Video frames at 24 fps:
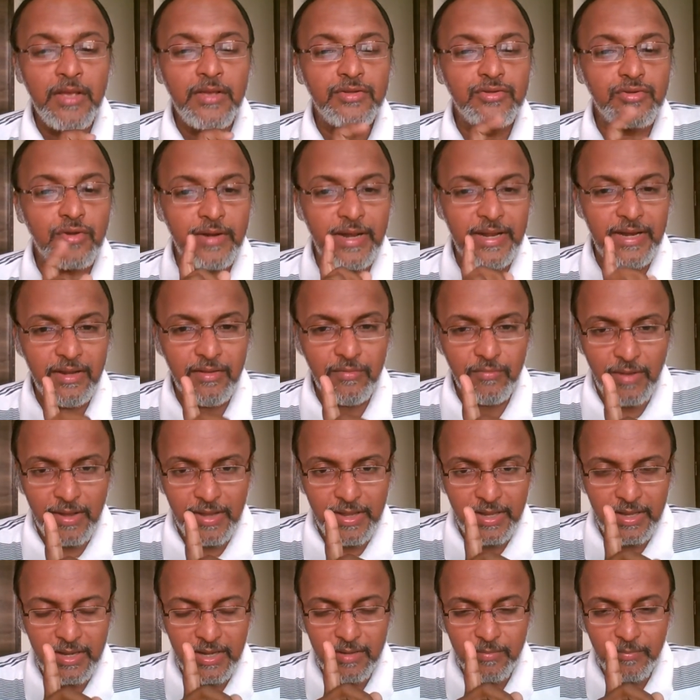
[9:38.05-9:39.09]
So that is
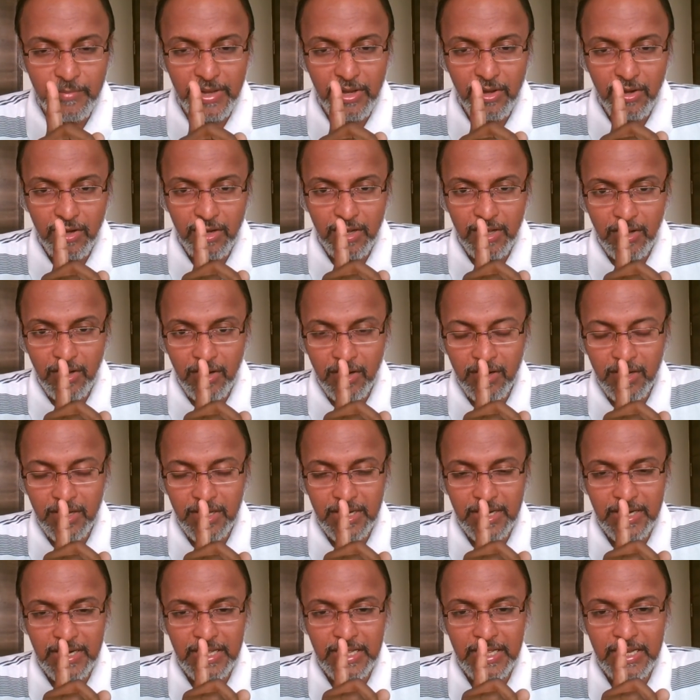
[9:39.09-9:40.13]
why it may
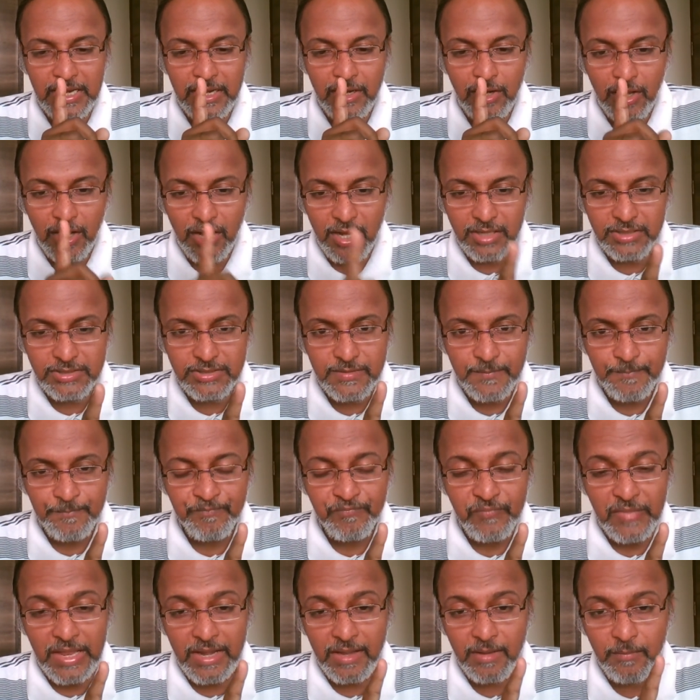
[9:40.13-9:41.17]
occur a loss,
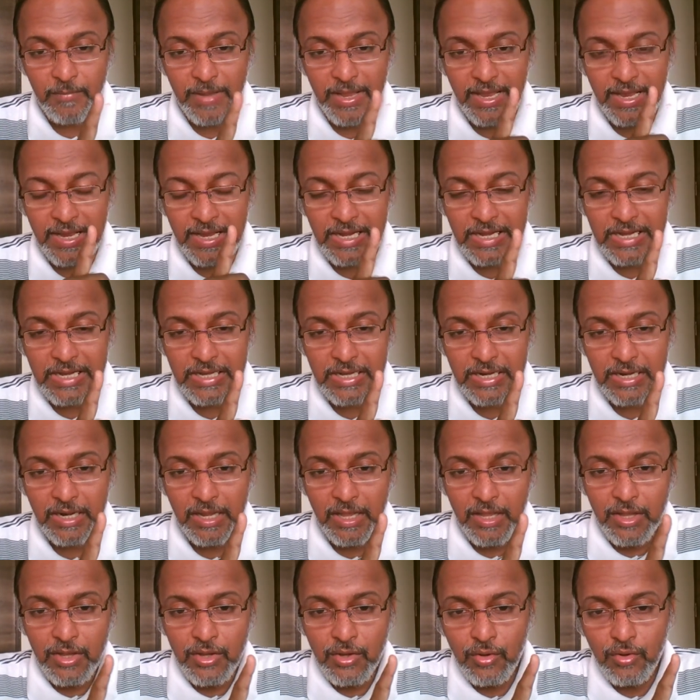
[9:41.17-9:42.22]
it may
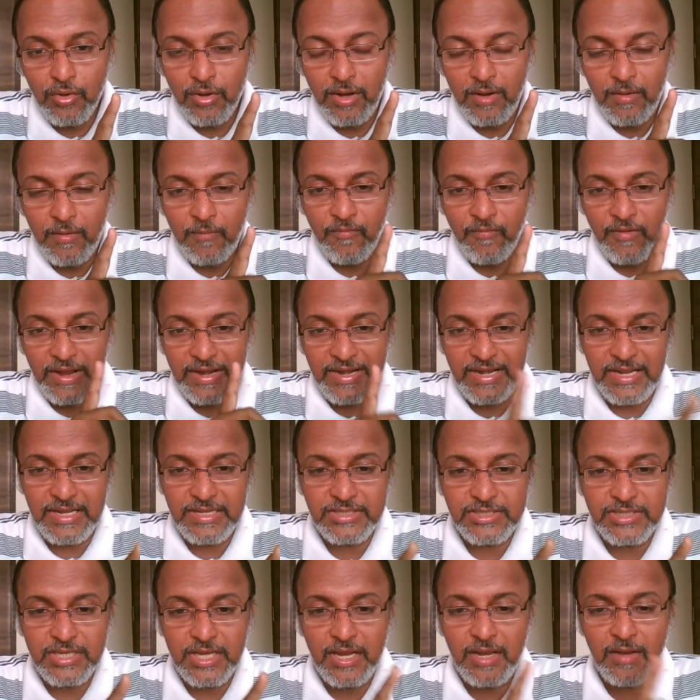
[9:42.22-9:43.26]
incur your
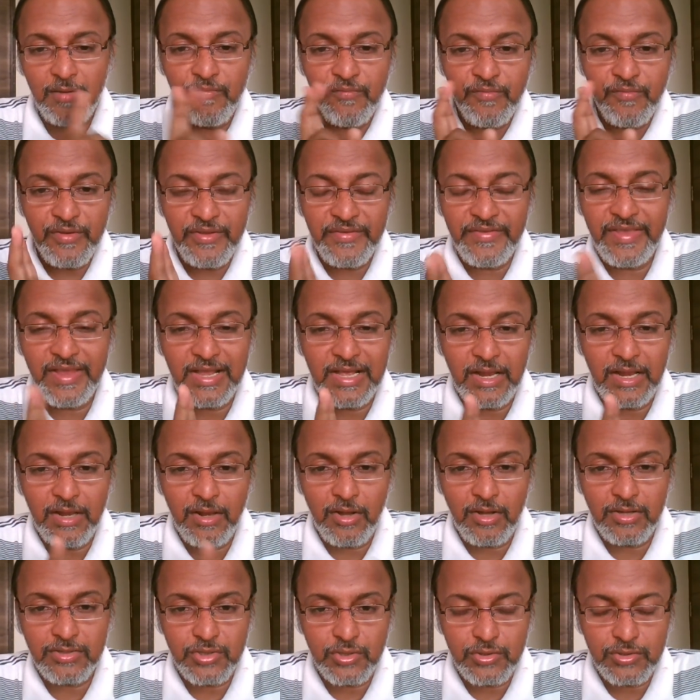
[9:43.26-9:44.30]
financial, physical
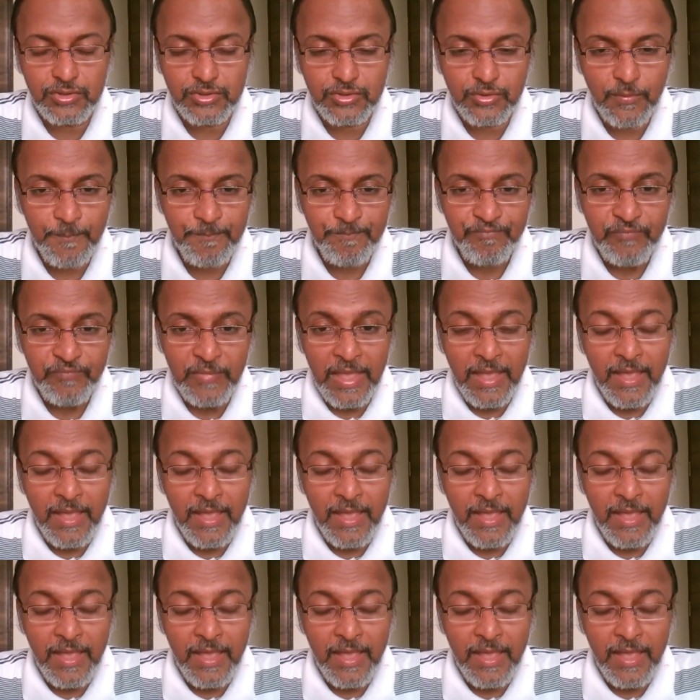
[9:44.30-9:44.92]
loss also.